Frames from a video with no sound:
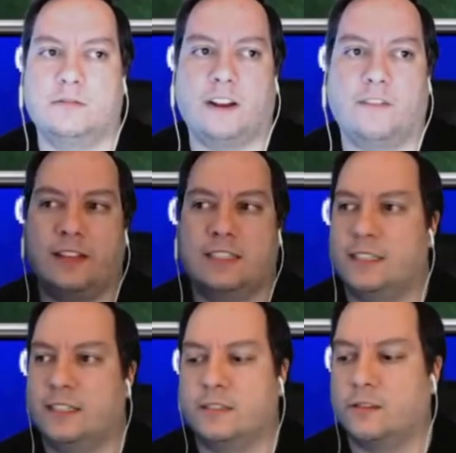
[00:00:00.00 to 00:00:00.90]
Final Fantasy X
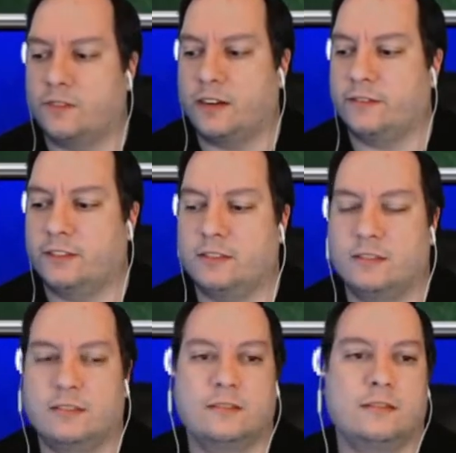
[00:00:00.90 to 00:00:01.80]
is their favorite.
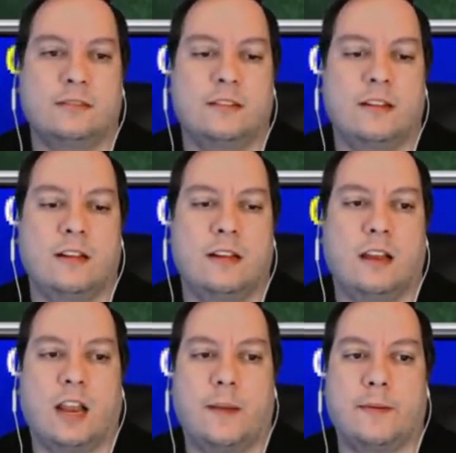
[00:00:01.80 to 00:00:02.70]

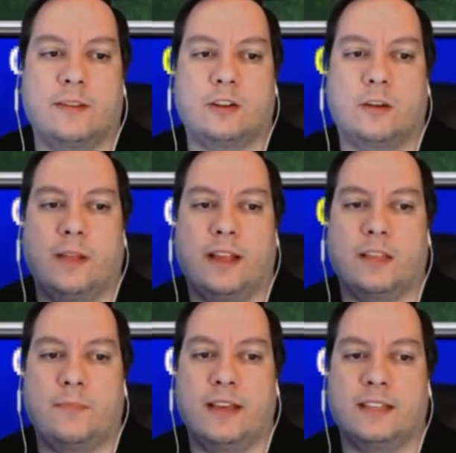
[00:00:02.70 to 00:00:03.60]
A lot of people that started playing on
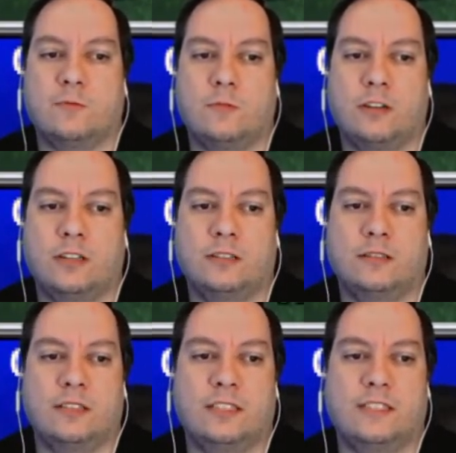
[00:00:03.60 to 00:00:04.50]
the
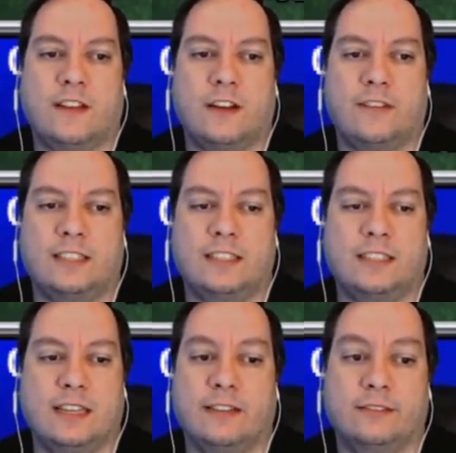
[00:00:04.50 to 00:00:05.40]
PS1, it's Final Fantasy
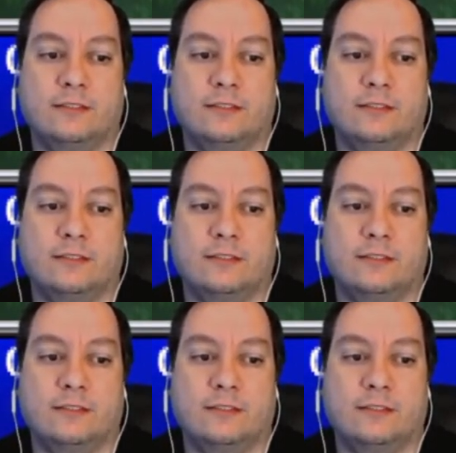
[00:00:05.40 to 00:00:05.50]
VII.